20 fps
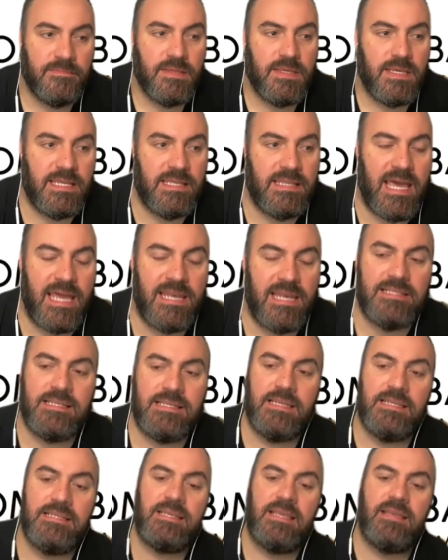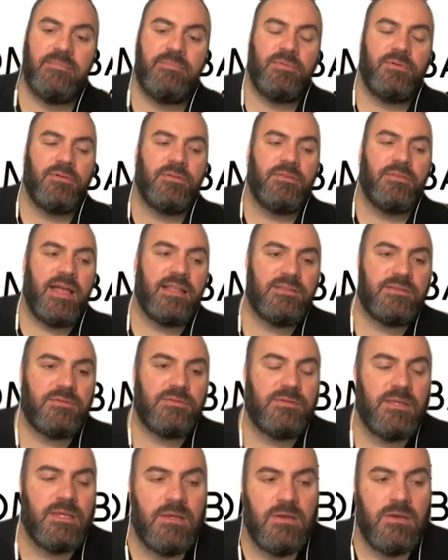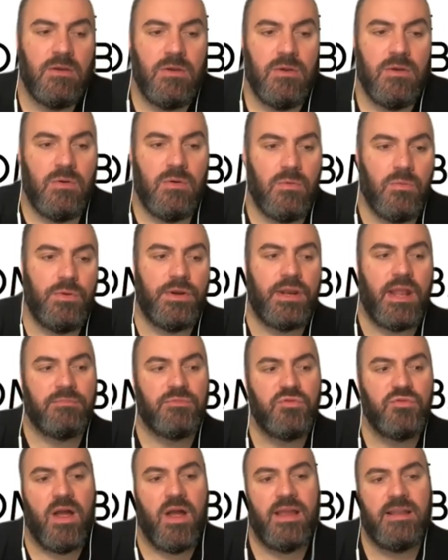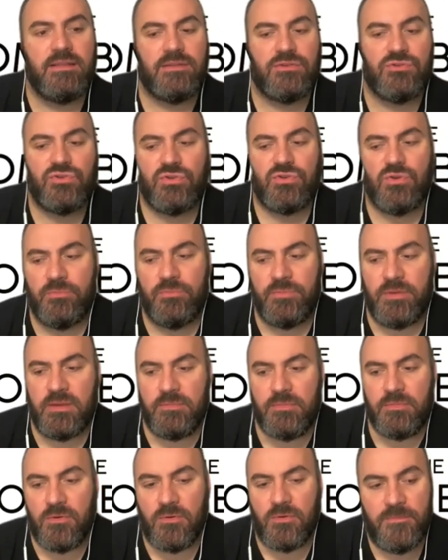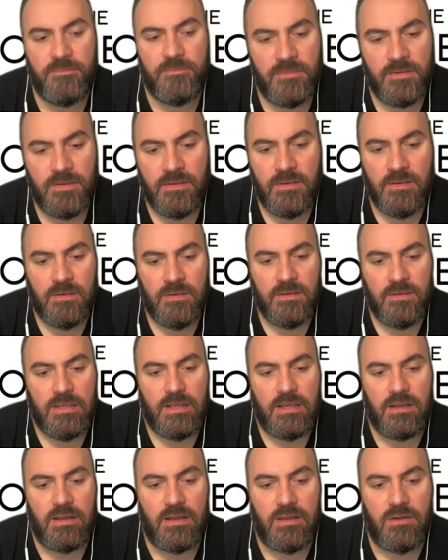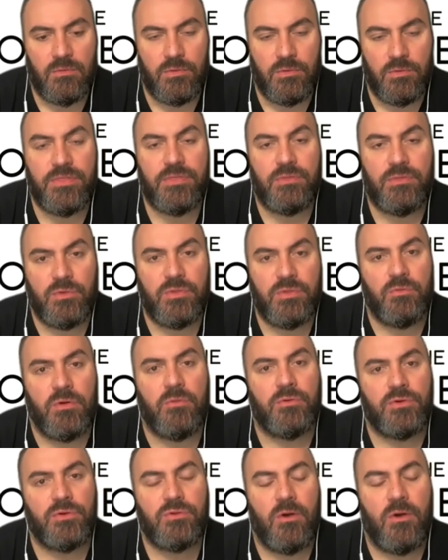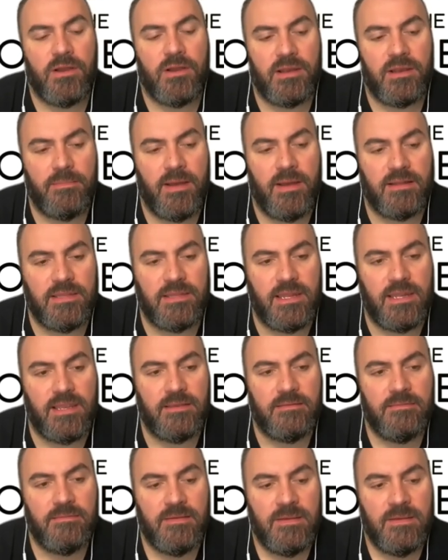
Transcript: And that is an example. And that's what I'm trying to show people with what we're talking about today.